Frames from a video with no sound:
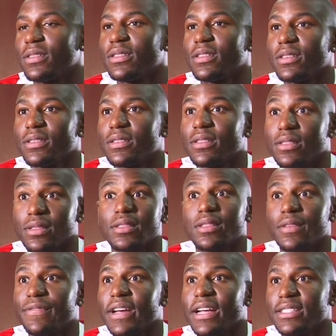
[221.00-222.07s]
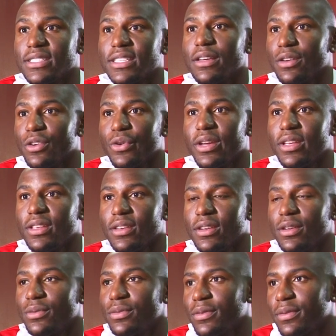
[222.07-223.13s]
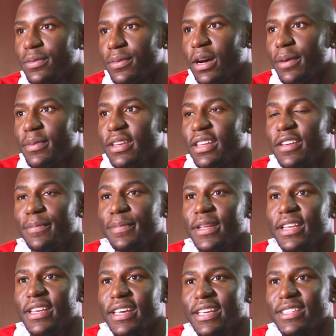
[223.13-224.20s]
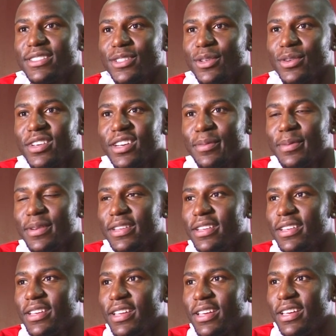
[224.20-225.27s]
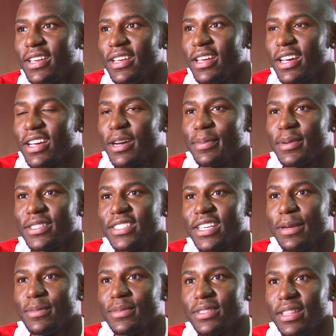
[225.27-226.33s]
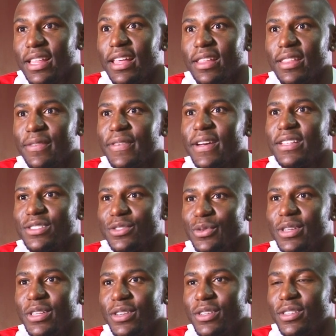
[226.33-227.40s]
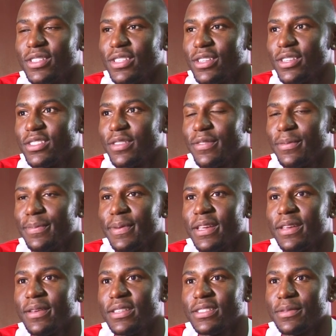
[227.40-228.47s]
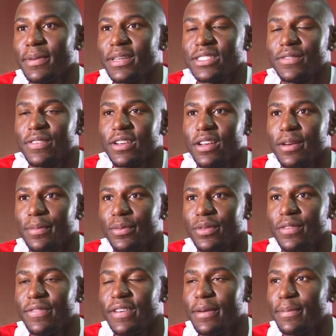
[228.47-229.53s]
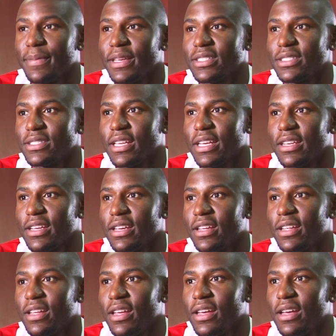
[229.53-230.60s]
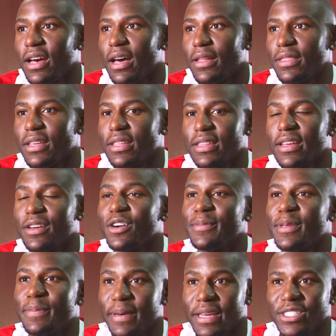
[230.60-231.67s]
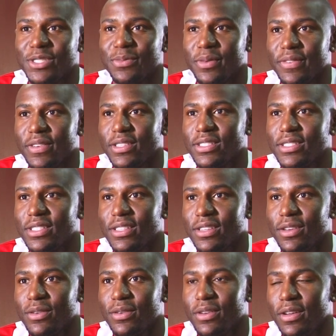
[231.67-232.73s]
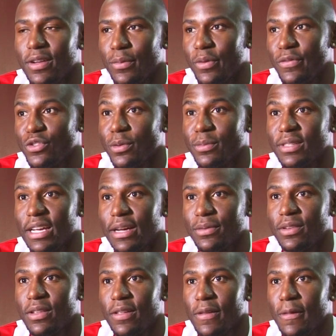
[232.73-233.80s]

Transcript: the fans here are great. You know, coming here and playing against Stoke a couple of times, the fans are really good. You know, it's a massive club with a fan base, and I think they've got to be patient with us. You know, we've dropped down